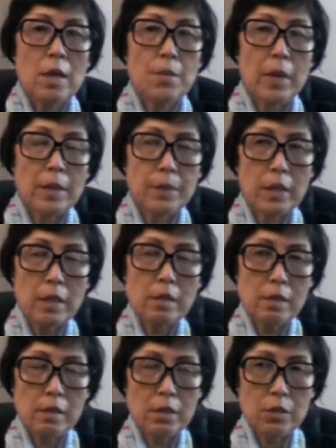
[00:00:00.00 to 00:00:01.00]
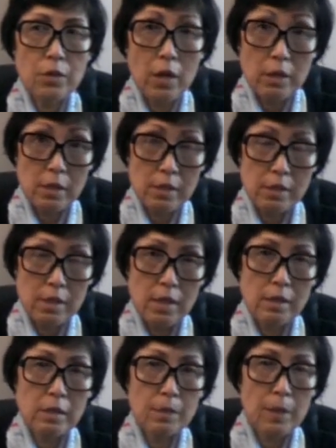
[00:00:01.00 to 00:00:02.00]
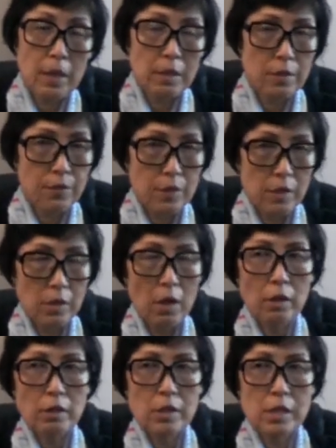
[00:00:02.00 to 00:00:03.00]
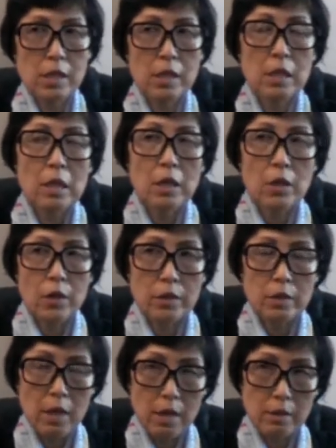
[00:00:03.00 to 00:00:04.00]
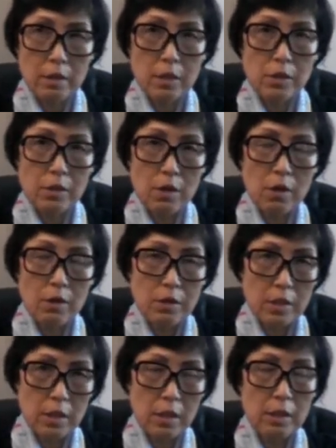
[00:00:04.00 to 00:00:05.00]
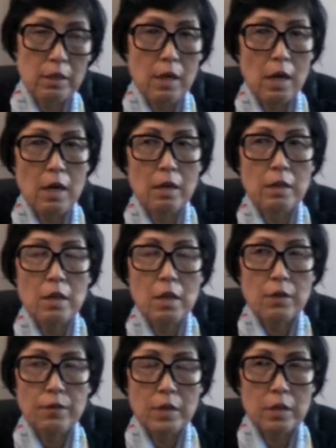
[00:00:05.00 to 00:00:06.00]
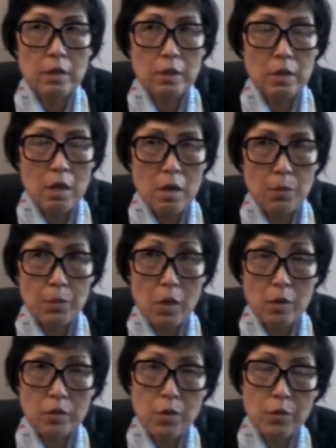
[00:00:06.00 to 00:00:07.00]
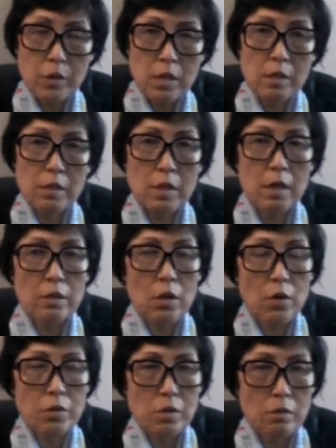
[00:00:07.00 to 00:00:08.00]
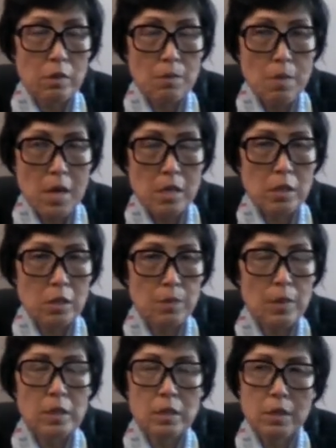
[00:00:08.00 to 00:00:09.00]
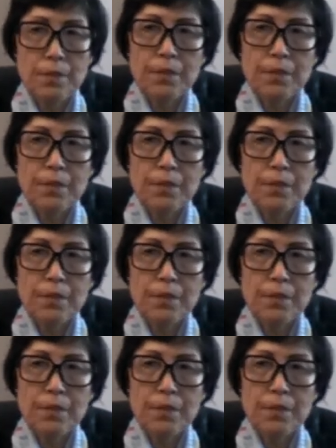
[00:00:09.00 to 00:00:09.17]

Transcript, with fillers: might be easier to understand the pathophysiology uh, and the etiology along with the uh, prognosis and also the management.